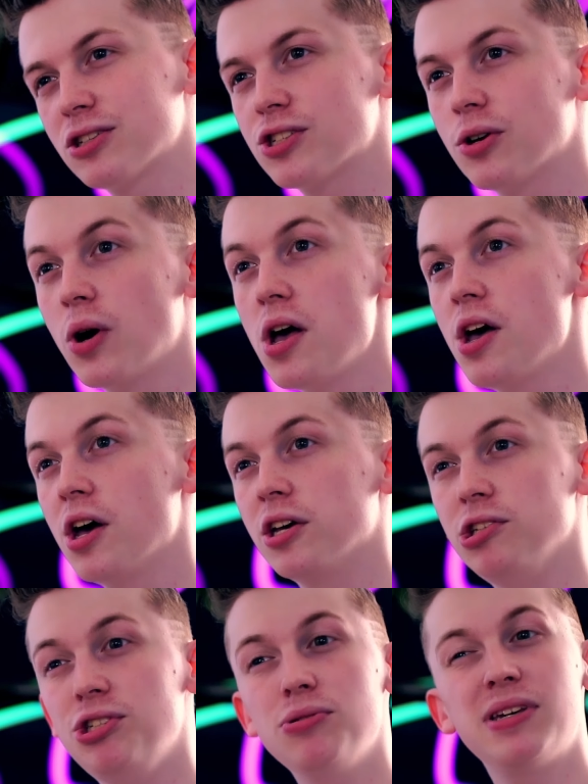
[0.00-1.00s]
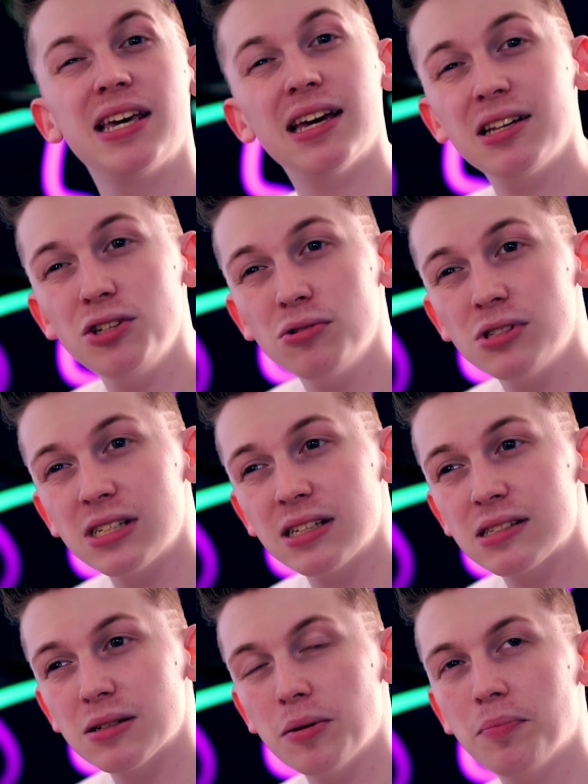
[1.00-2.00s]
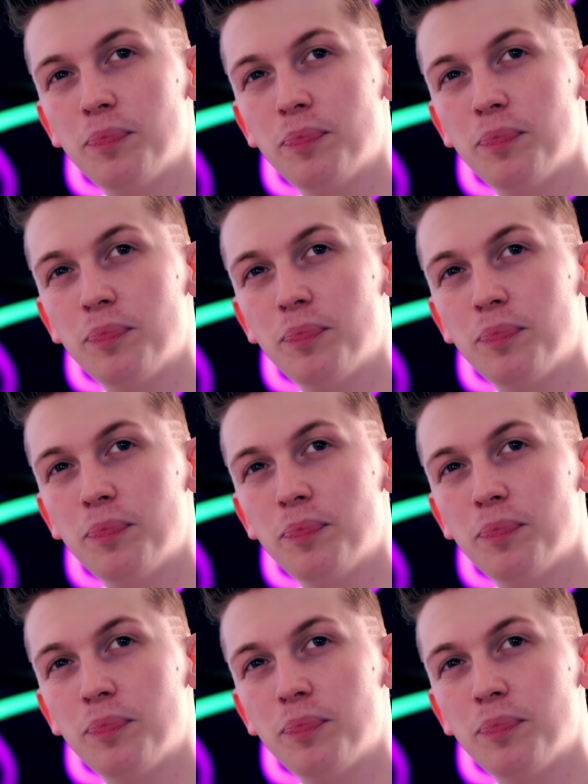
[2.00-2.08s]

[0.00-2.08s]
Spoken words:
So you can use it,